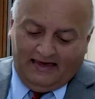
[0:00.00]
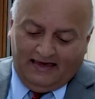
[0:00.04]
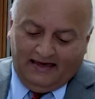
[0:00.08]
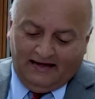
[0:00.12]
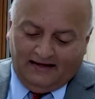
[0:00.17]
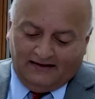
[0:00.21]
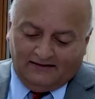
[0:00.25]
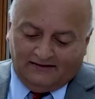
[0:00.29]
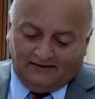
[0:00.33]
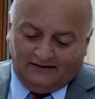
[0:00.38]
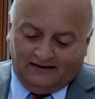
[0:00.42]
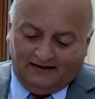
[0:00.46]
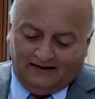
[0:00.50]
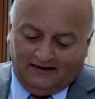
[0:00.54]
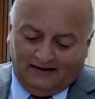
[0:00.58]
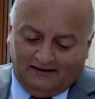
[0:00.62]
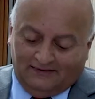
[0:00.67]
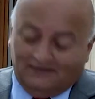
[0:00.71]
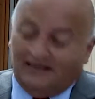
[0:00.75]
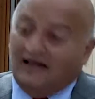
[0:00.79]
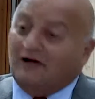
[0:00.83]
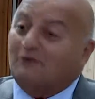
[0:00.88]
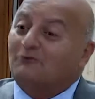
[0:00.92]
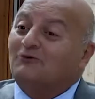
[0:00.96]
And
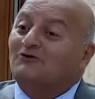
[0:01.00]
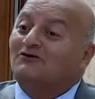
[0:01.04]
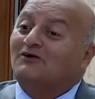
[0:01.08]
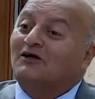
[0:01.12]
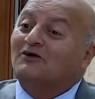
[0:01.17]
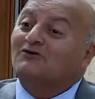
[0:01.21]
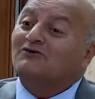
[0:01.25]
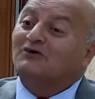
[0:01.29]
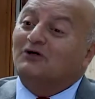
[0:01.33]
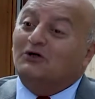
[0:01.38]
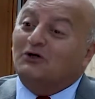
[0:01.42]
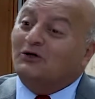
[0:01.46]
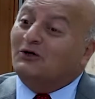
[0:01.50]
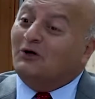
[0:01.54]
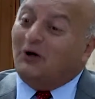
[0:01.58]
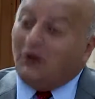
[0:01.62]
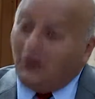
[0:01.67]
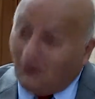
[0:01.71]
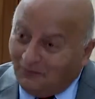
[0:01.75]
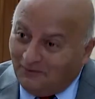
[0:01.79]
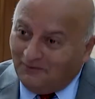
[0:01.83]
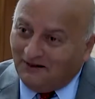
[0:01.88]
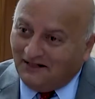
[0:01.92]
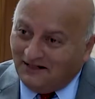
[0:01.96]
that results in good
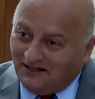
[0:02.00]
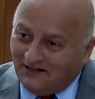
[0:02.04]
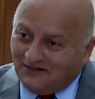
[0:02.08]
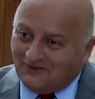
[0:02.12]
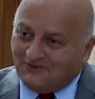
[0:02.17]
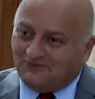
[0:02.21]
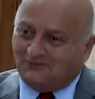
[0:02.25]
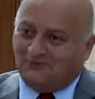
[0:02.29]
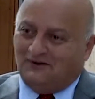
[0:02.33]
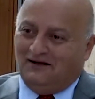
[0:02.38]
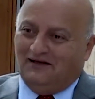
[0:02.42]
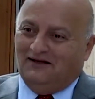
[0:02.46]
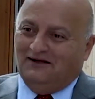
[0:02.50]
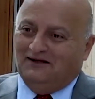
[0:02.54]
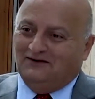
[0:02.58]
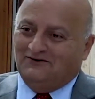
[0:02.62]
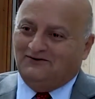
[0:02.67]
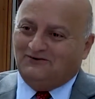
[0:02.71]
harmony as well.